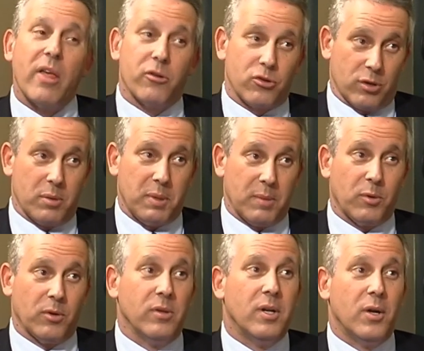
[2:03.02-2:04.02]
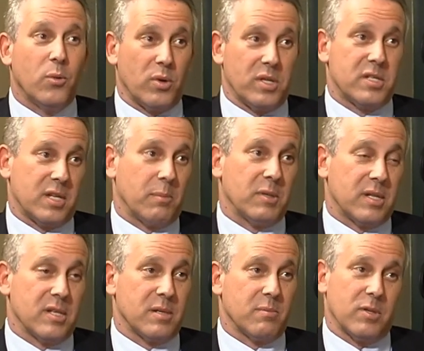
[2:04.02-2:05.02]
rather treat people with
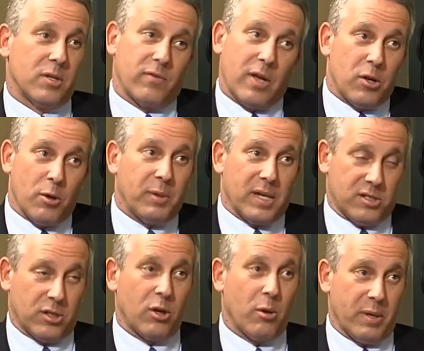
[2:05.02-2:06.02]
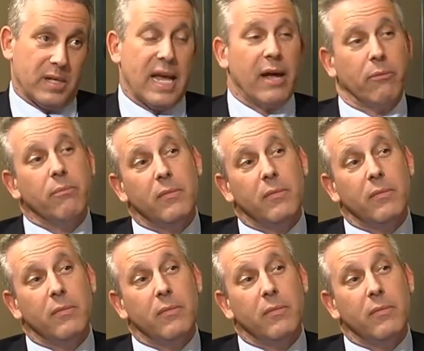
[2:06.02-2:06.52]
astigmatism. You've got no place to go but down.